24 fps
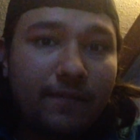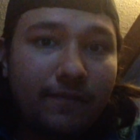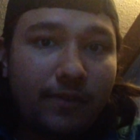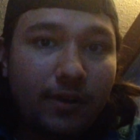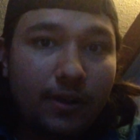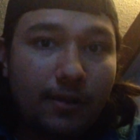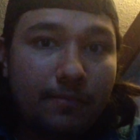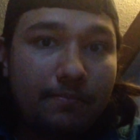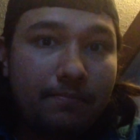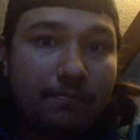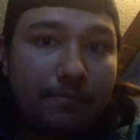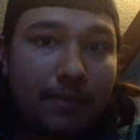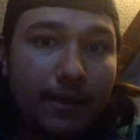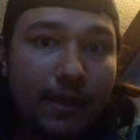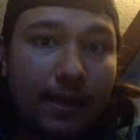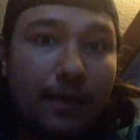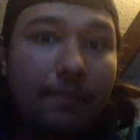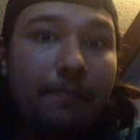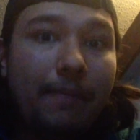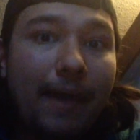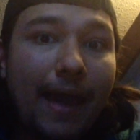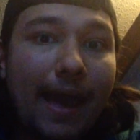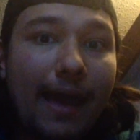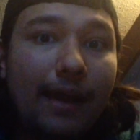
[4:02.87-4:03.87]
very
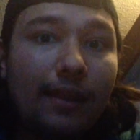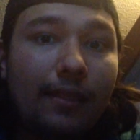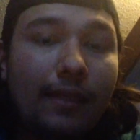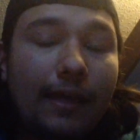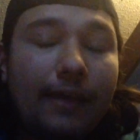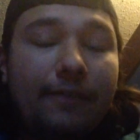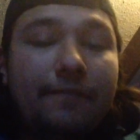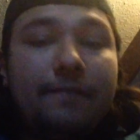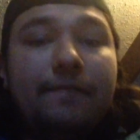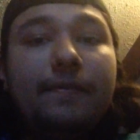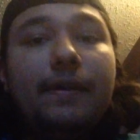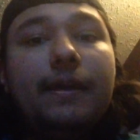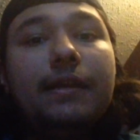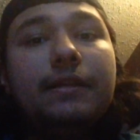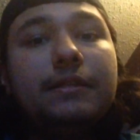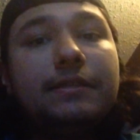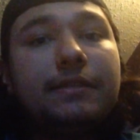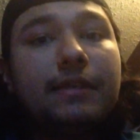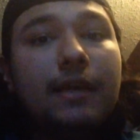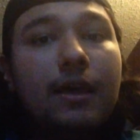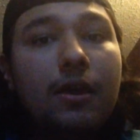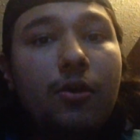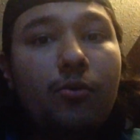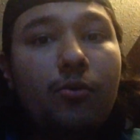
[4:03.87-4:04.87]
big paddle-like
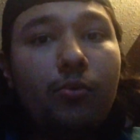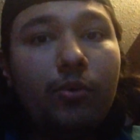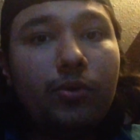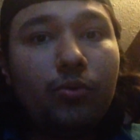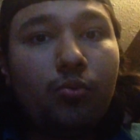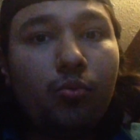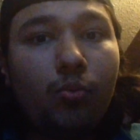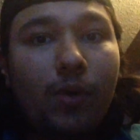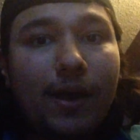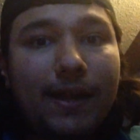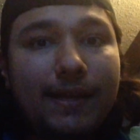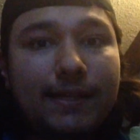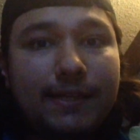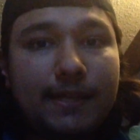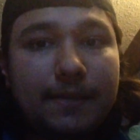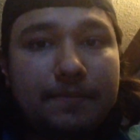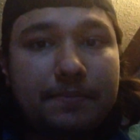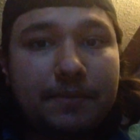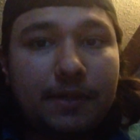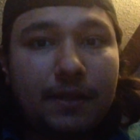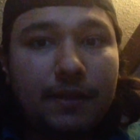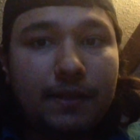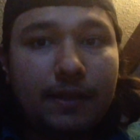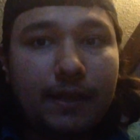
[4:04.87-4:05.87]
fins with white
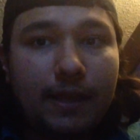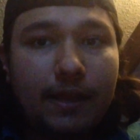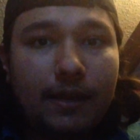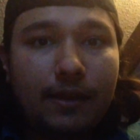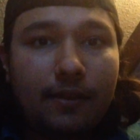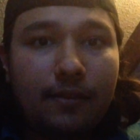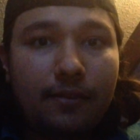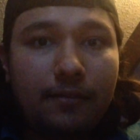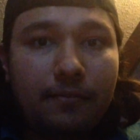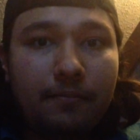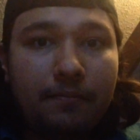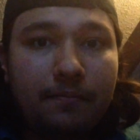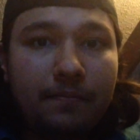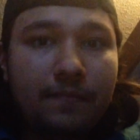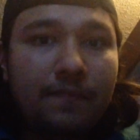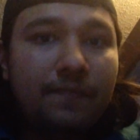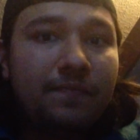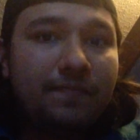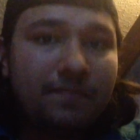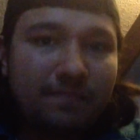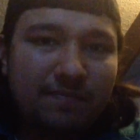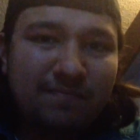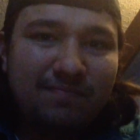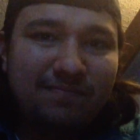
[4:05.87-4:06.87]
tips on the end of them.
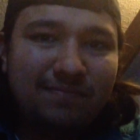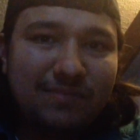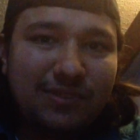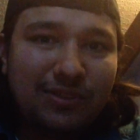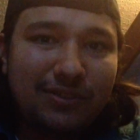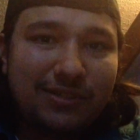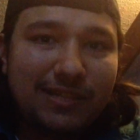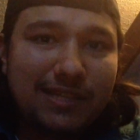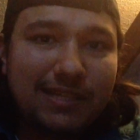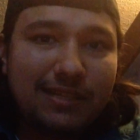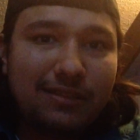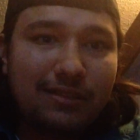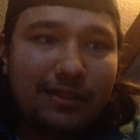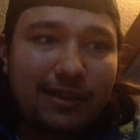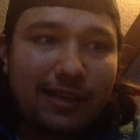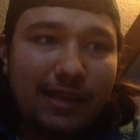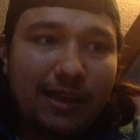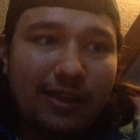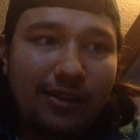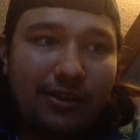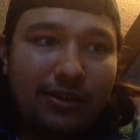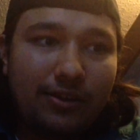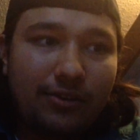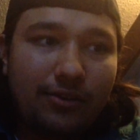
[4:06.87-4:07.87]
So it's easily
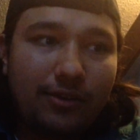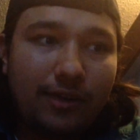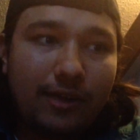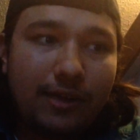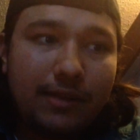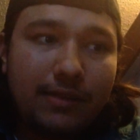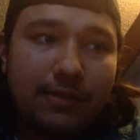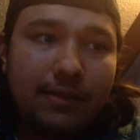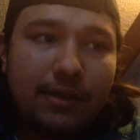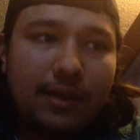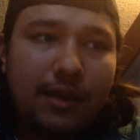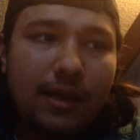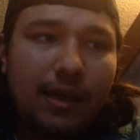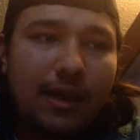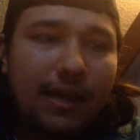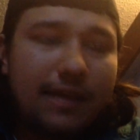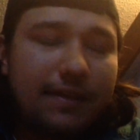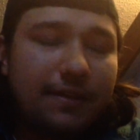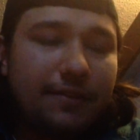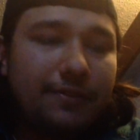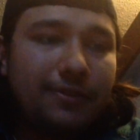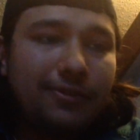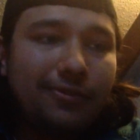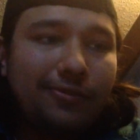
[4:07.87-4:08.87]
characterized. It's
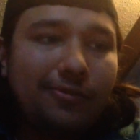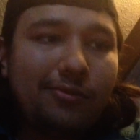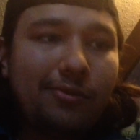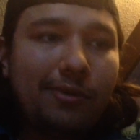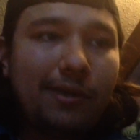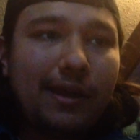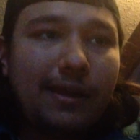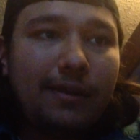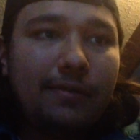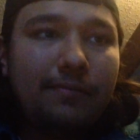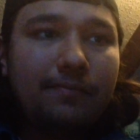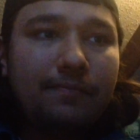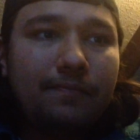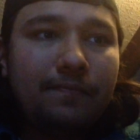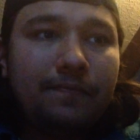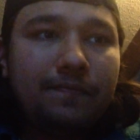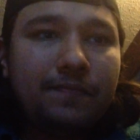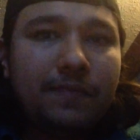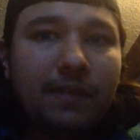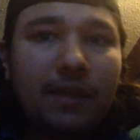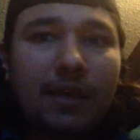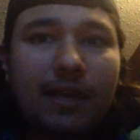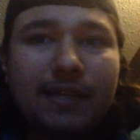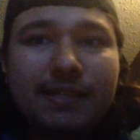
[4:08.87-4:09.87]
also
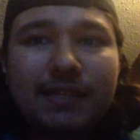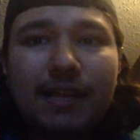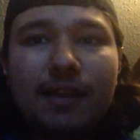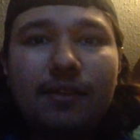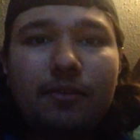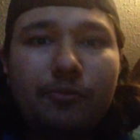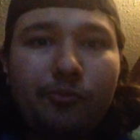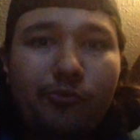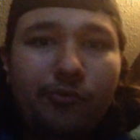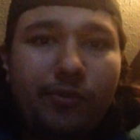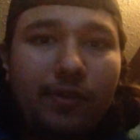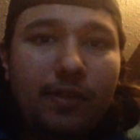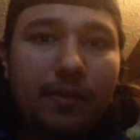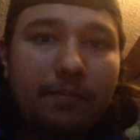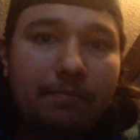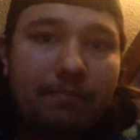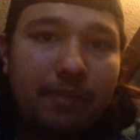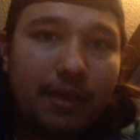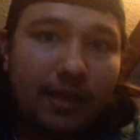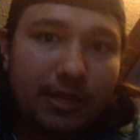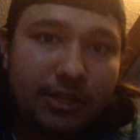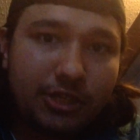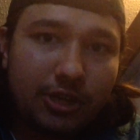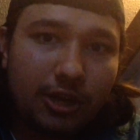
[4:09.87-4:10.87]
it's not a really
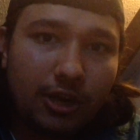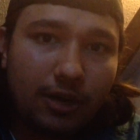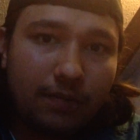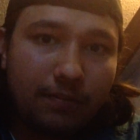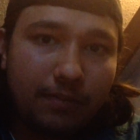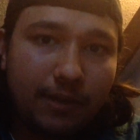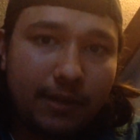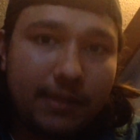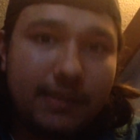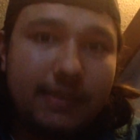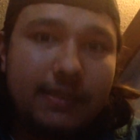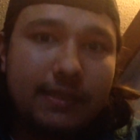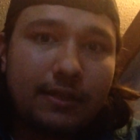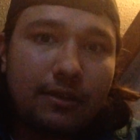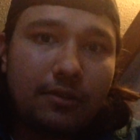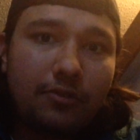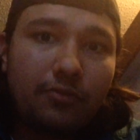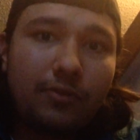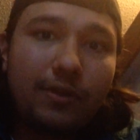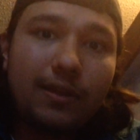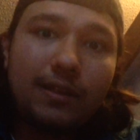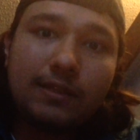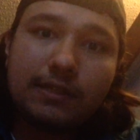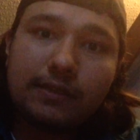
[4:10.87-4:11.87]
big shark, but it's still
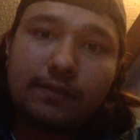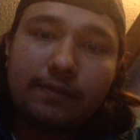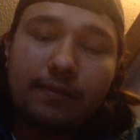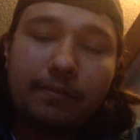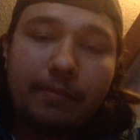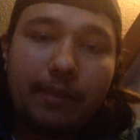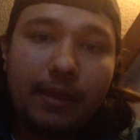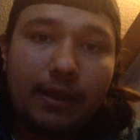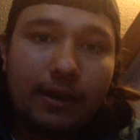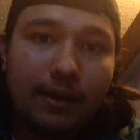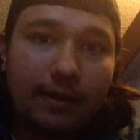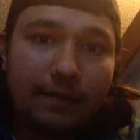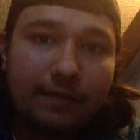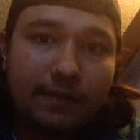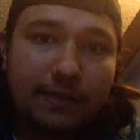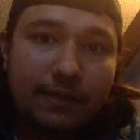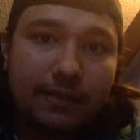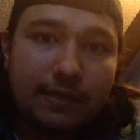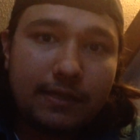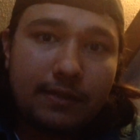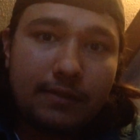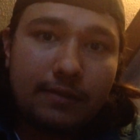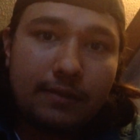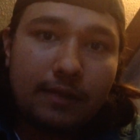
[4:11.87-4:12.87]
relatively big enough
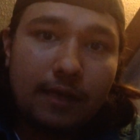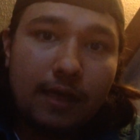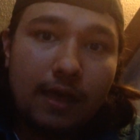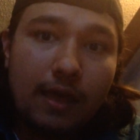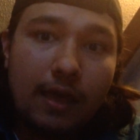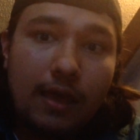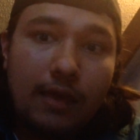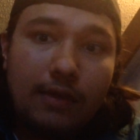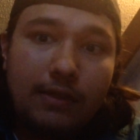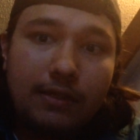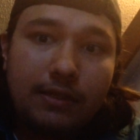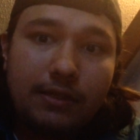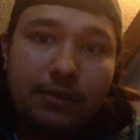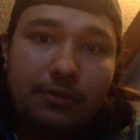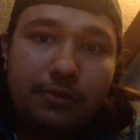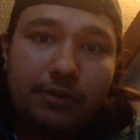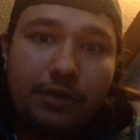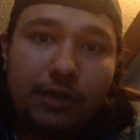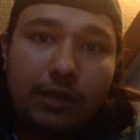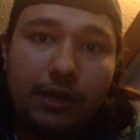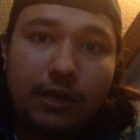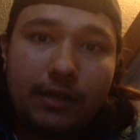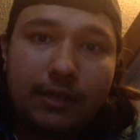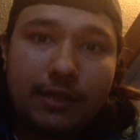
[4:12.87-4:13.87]
to
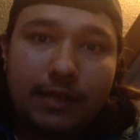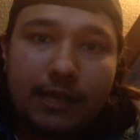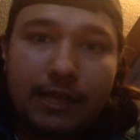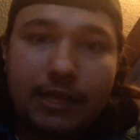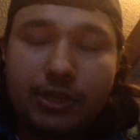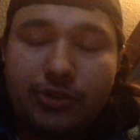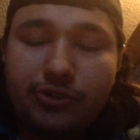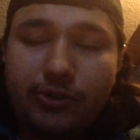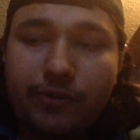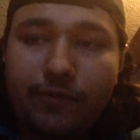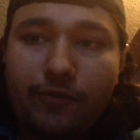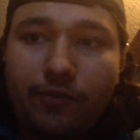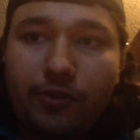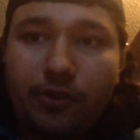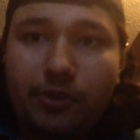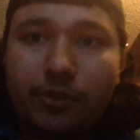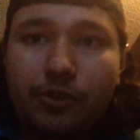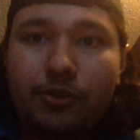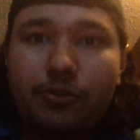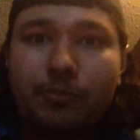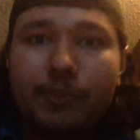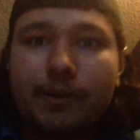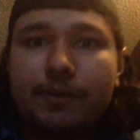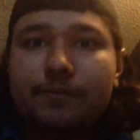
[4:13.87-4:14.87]
cause an injury for a
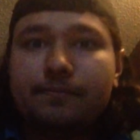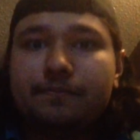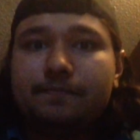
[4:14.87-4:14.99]
human.